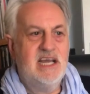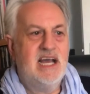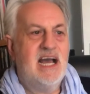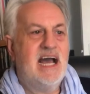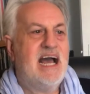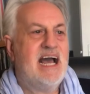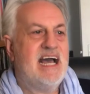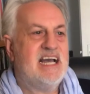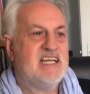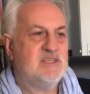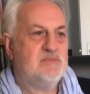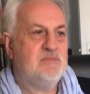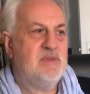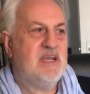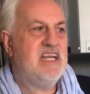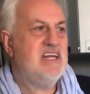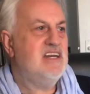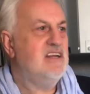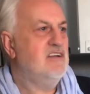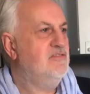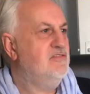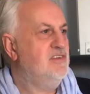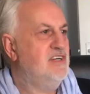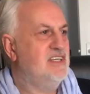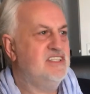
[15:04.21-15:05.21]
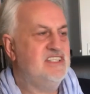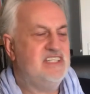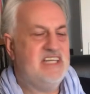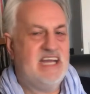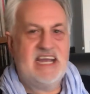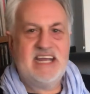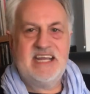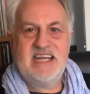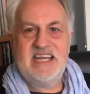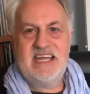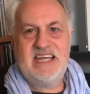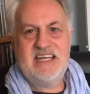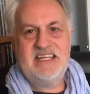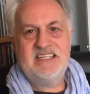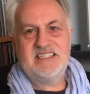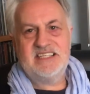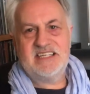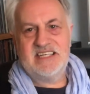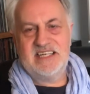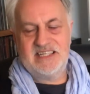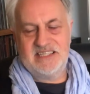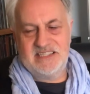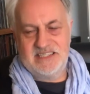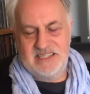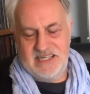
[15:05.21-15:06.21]
Has been for decades
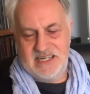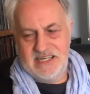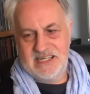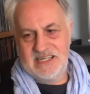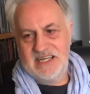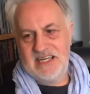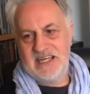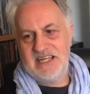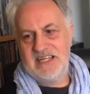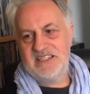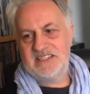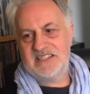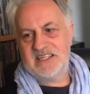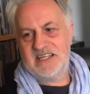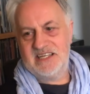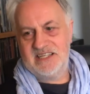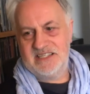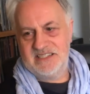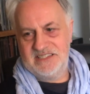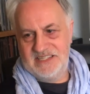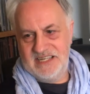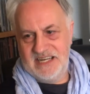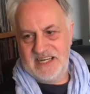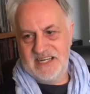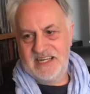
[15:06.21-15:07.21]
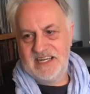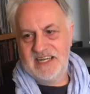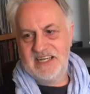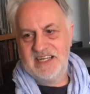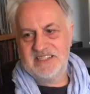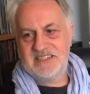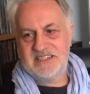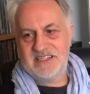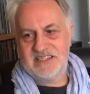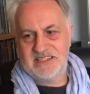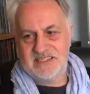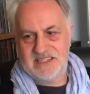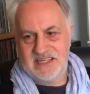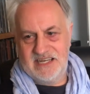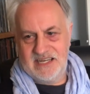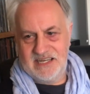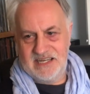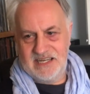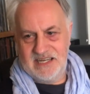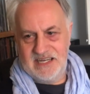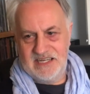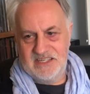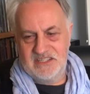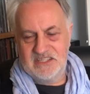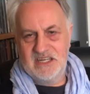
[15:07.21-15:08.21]
and decades and decades and
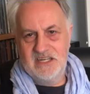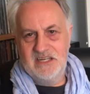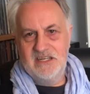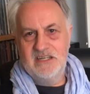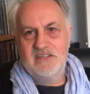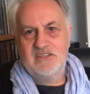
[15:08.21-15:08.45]
decades.